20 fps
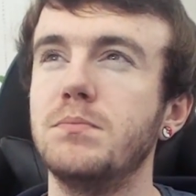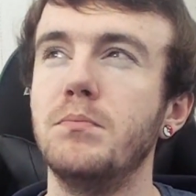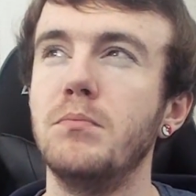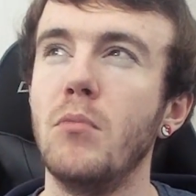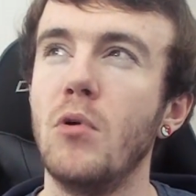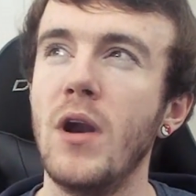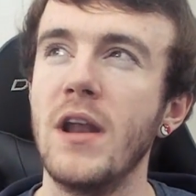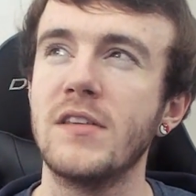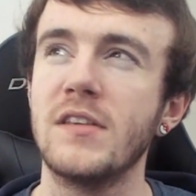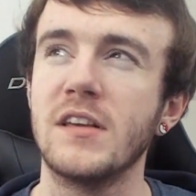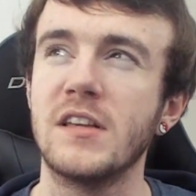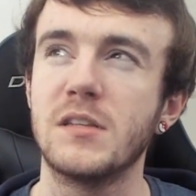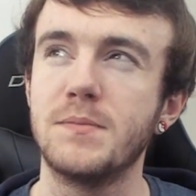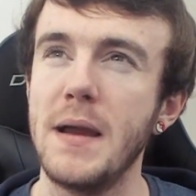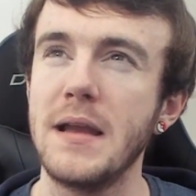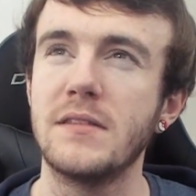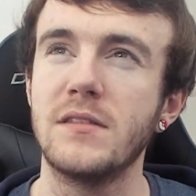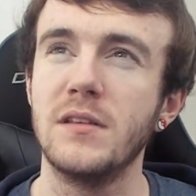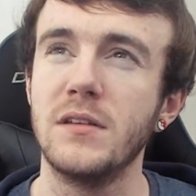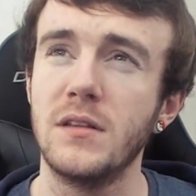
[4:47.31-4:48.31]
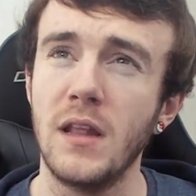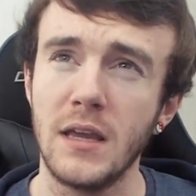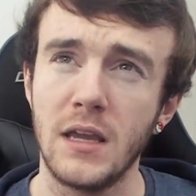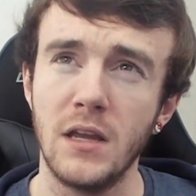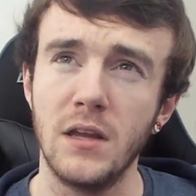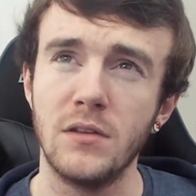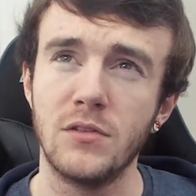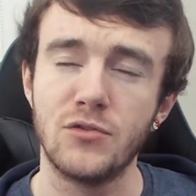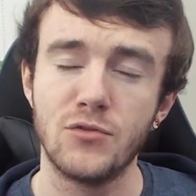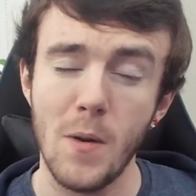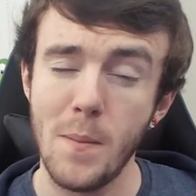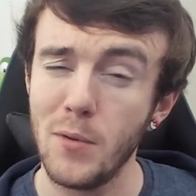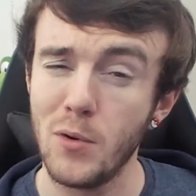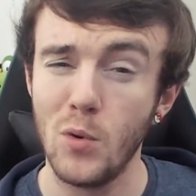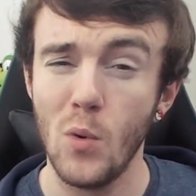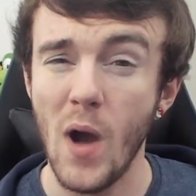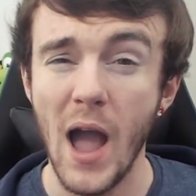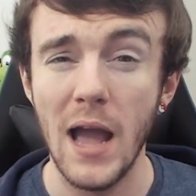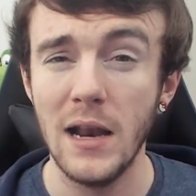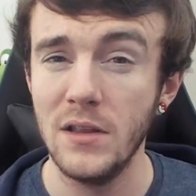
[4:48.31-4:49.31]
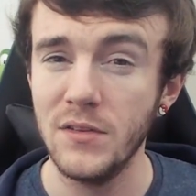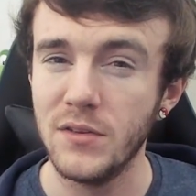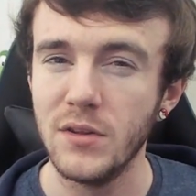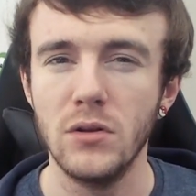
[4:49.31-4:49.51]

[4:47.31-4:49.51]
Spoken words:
more or less expected like a tropical island